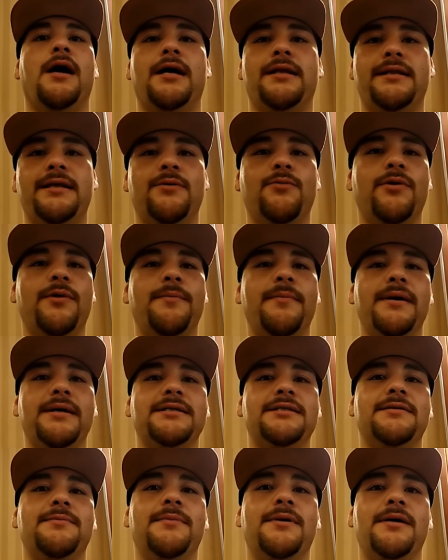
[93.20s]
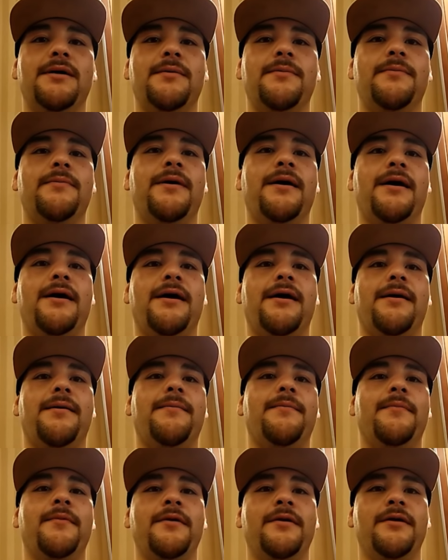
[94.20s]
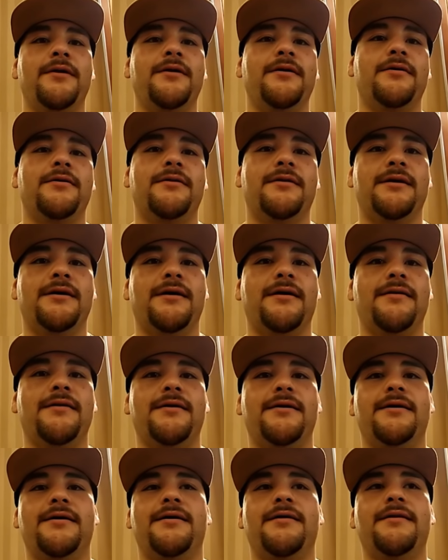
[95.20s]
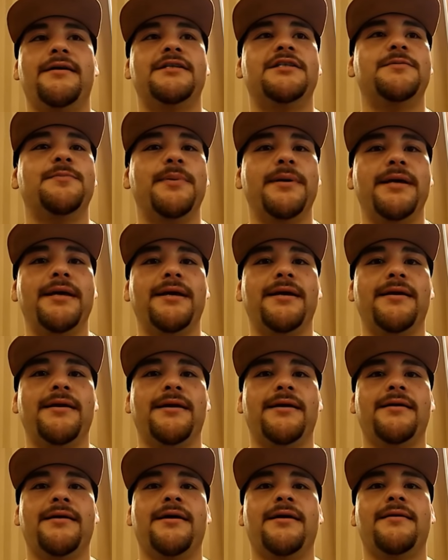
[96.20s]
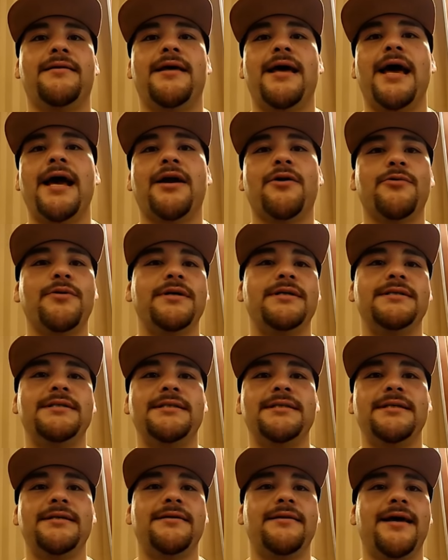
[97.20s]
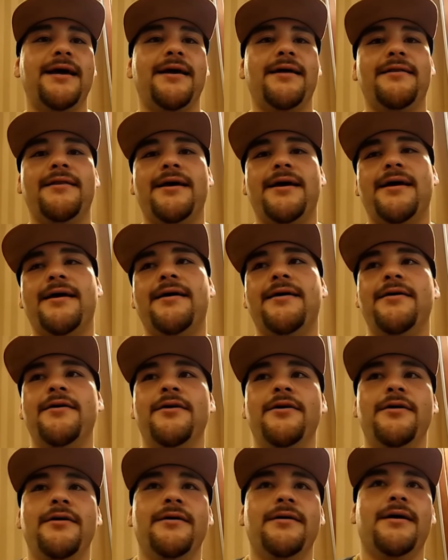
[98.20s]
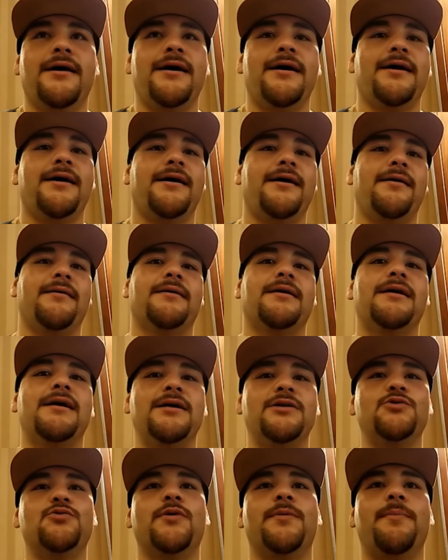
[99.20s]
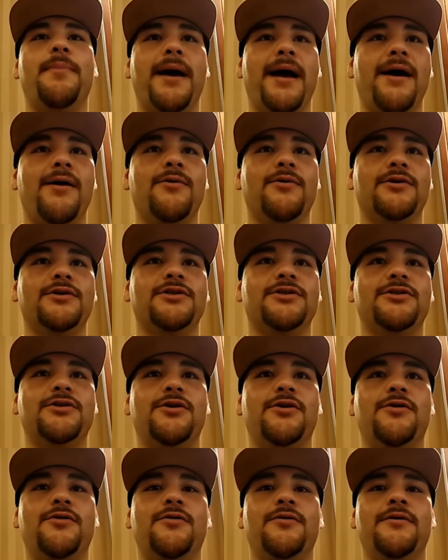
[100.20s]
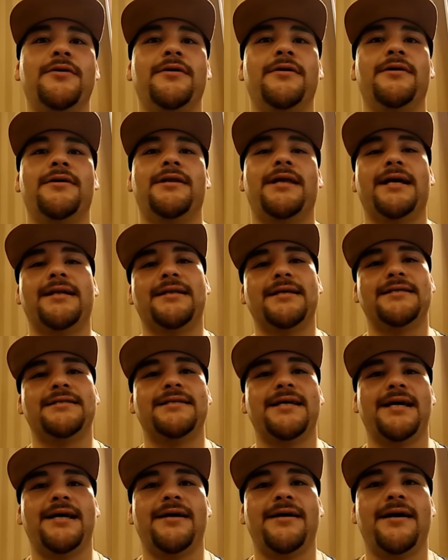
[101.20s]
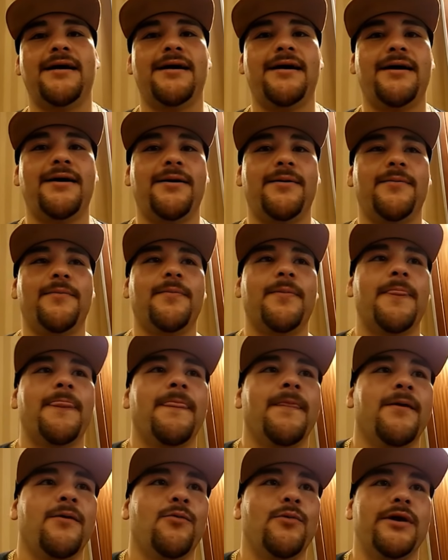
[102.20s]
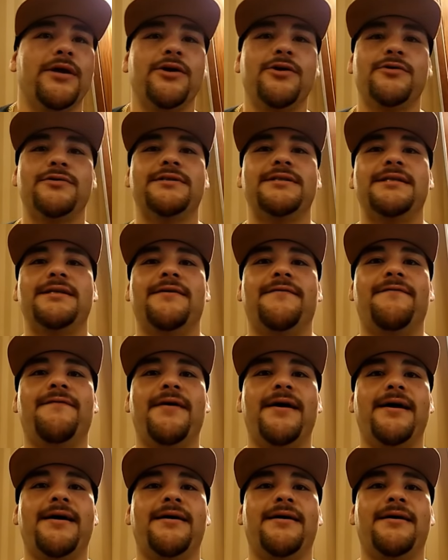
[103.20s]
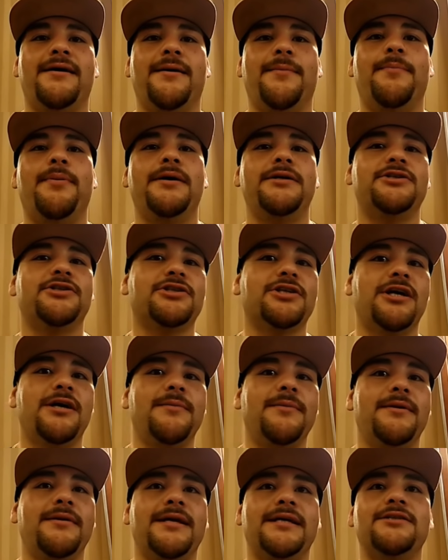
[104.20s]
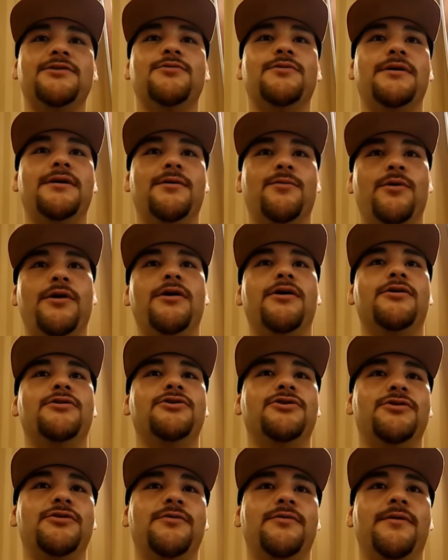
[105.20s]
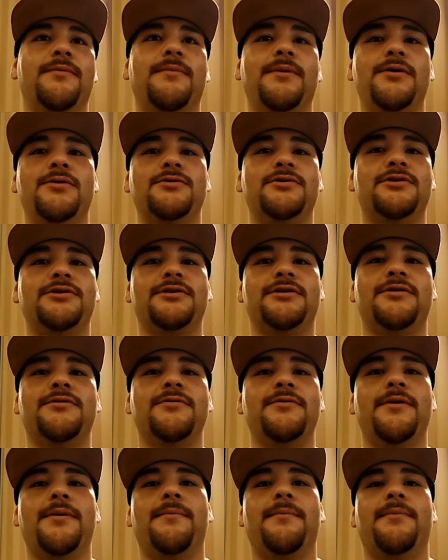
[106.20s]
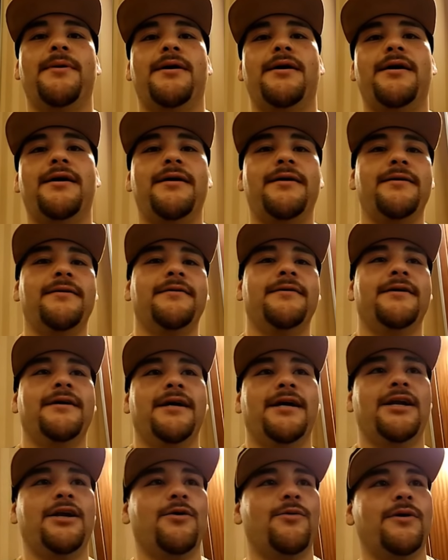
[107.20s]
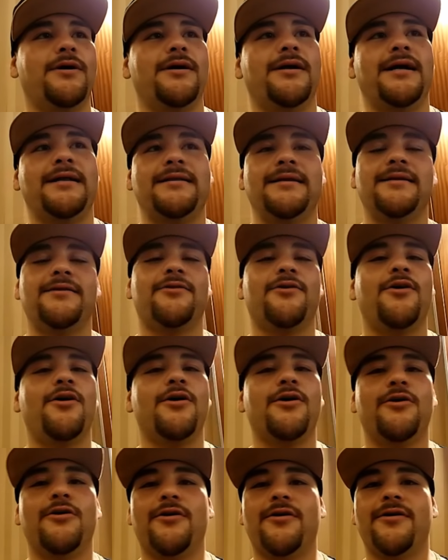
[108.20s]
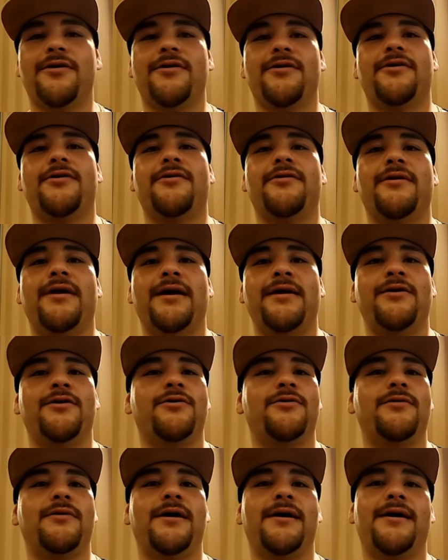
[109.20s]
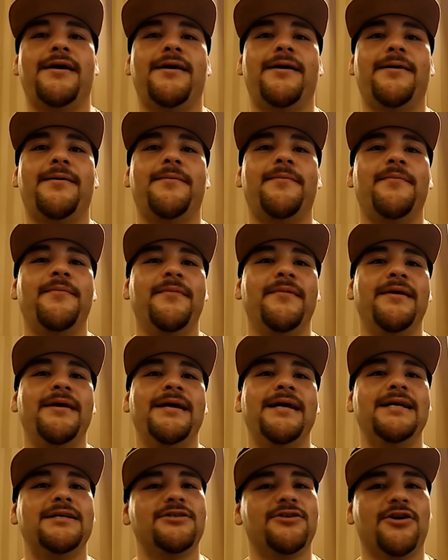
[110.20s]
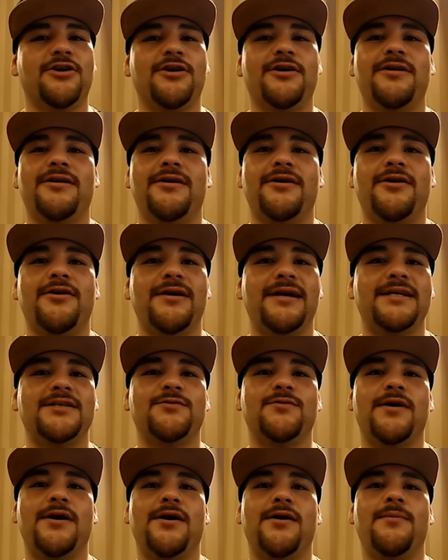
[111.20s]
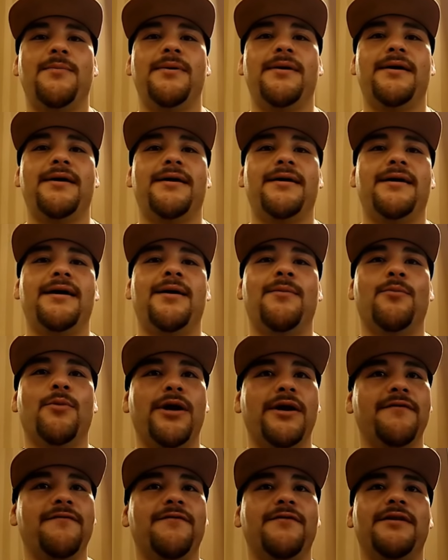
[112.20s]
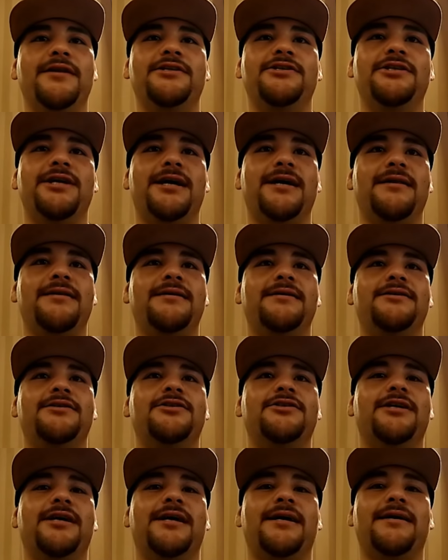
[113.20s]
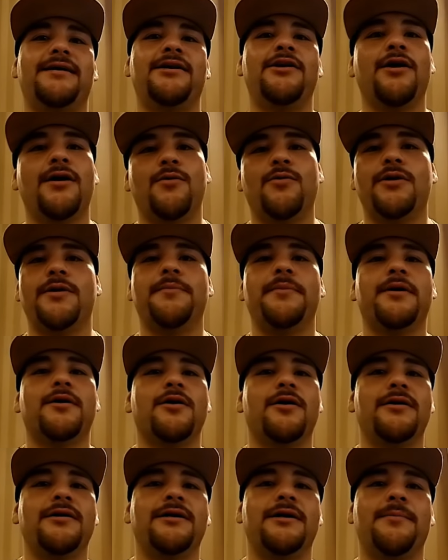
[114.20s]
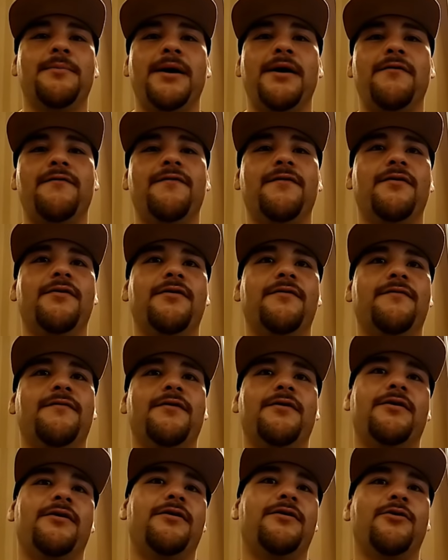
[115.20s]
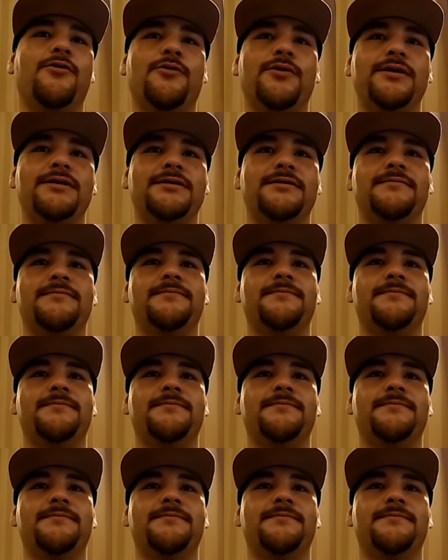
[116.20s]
I think we mix them up. The speed and the accuracy that comes with power. So, like they say, when you don't see a punch coming, that's what hurts you the most, you know? But you know what? I think they're all going to hurt. I know his are going to hurt as well, but I'm ready for the challenge. And, you know, I wouldn't be calling him out for no reason.